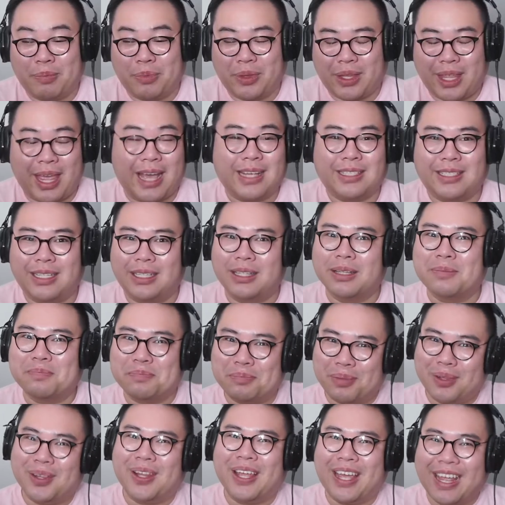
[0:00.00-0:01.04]
casting the
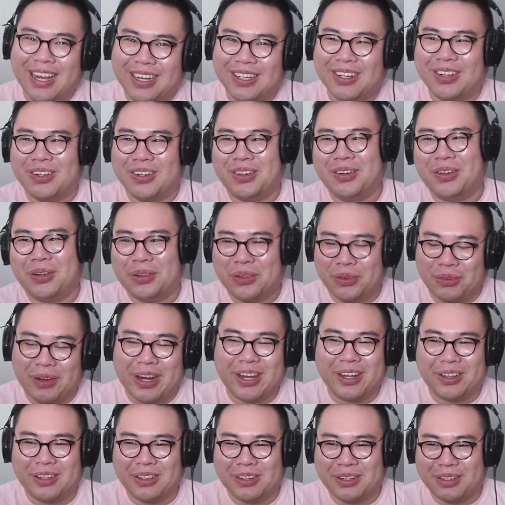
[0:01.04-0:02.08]
plain girl, the
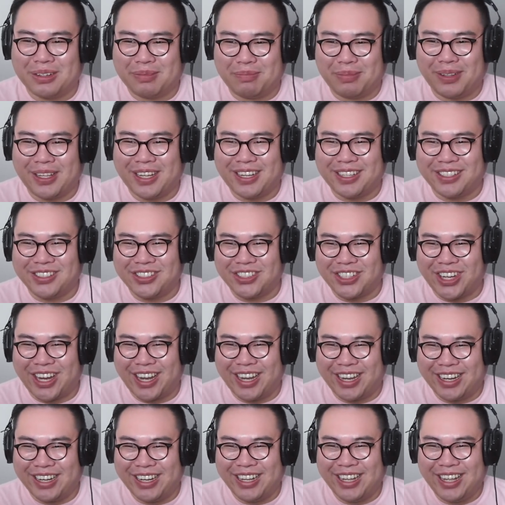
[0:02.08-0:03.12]
regular plain
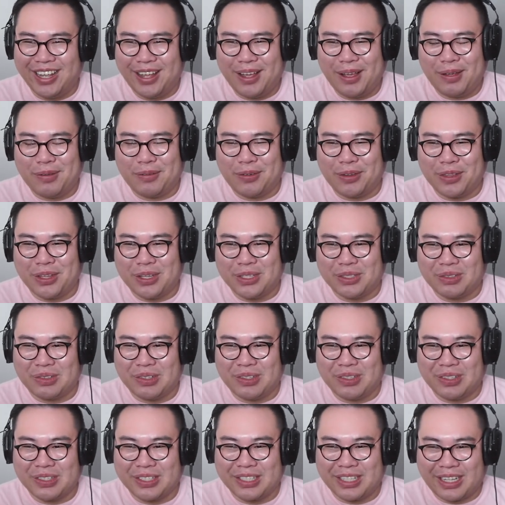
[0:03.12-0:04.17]
Jane for these
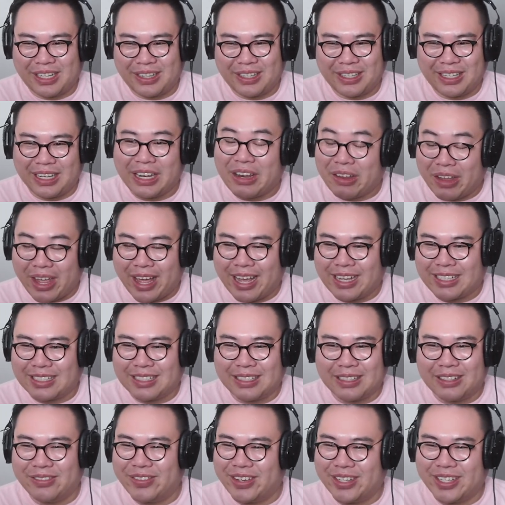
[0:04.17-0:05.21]
roles, and then you cast
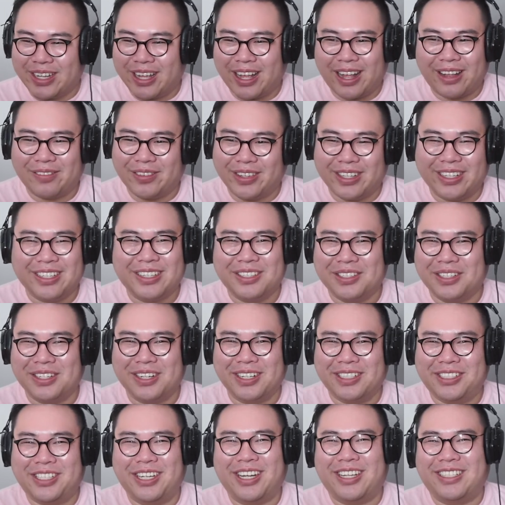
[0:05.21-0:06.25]
Olivia de Havilland or
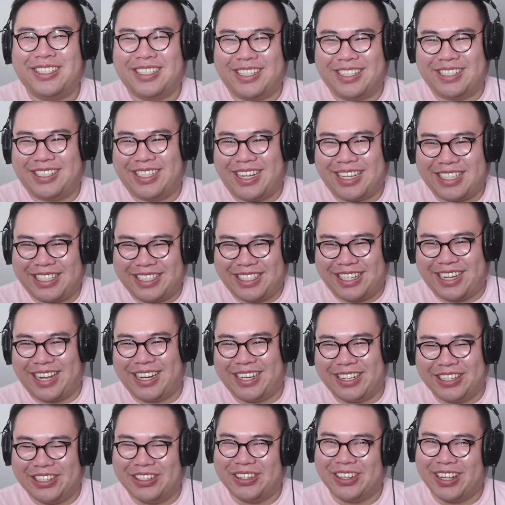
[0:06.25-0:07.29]
Jessica Chastain,
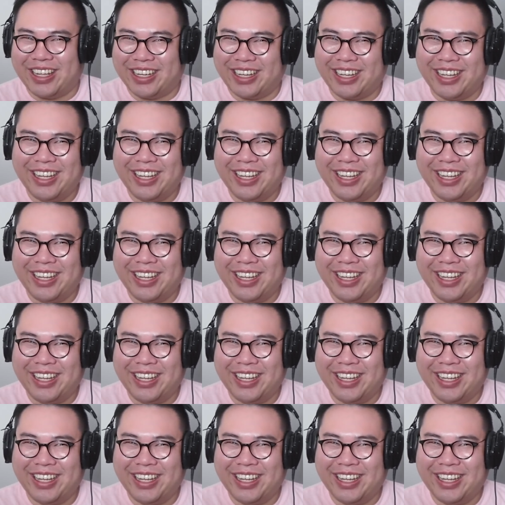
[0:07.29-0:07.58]
and you're like,